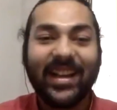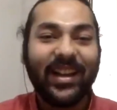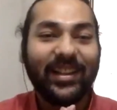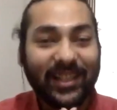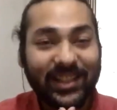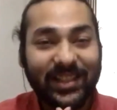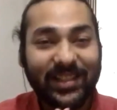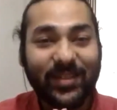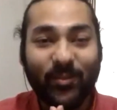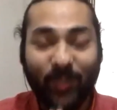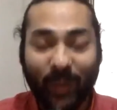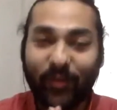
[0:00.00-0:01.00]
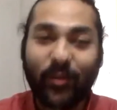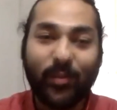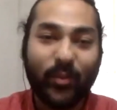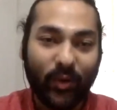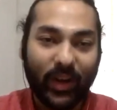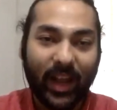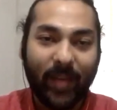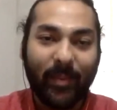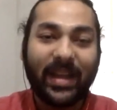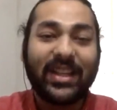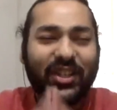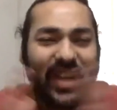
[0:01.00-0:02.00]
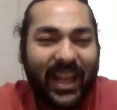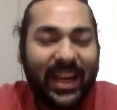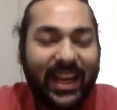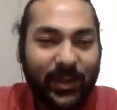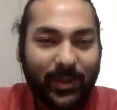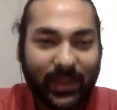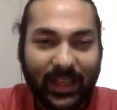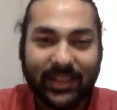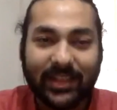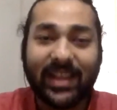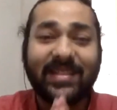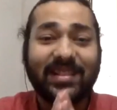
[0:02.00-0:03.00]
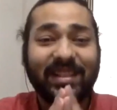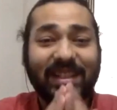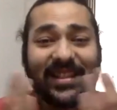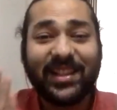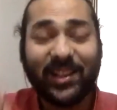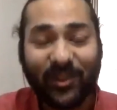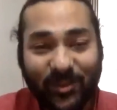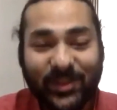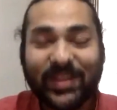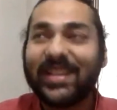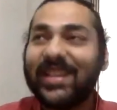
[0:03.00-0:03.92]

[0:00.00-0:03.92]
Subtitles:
this wonderful program and sharing it with us. This includes